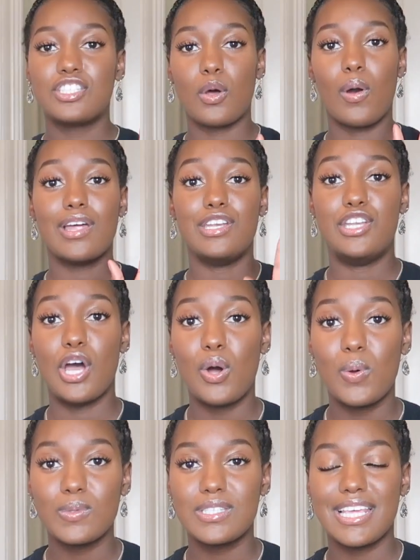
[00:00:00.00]
So a
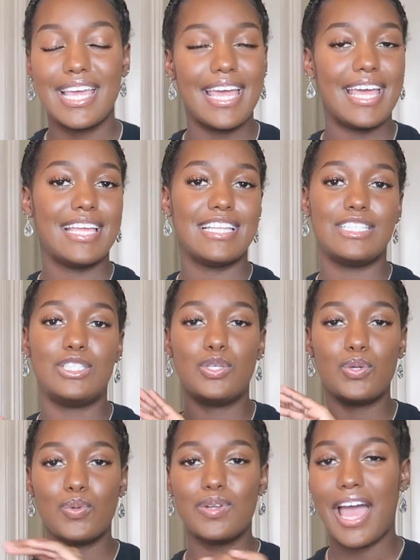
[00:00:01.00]
don't,
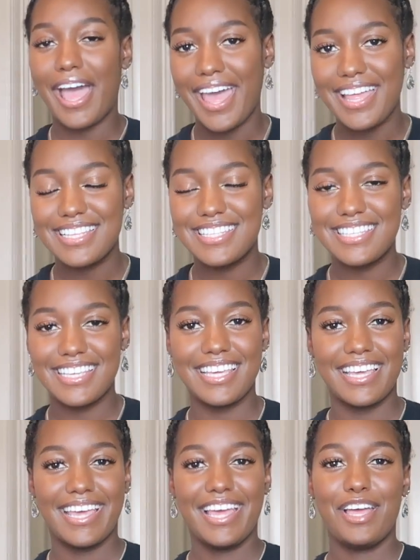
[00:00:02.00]
do not
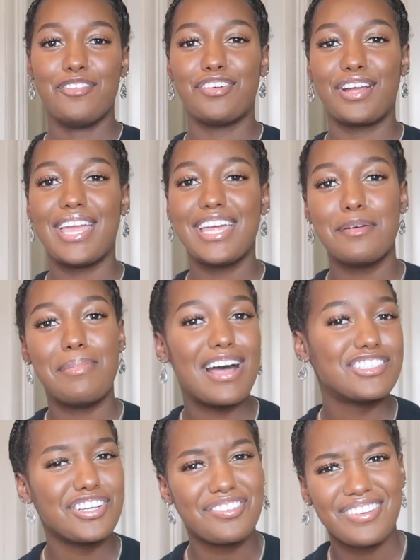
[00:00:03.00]
forget
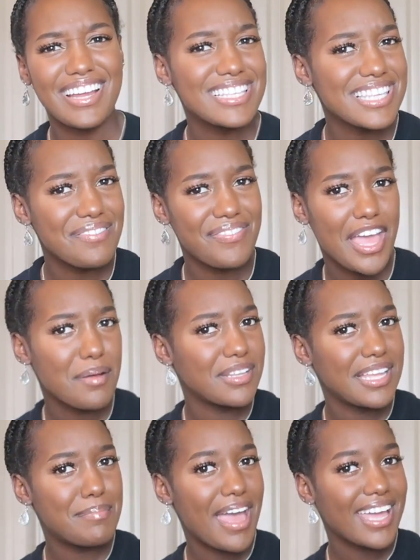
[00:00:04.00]
about your friends and
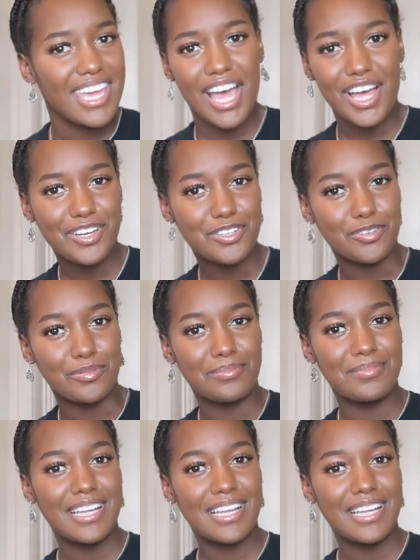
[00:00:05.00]
family back at home.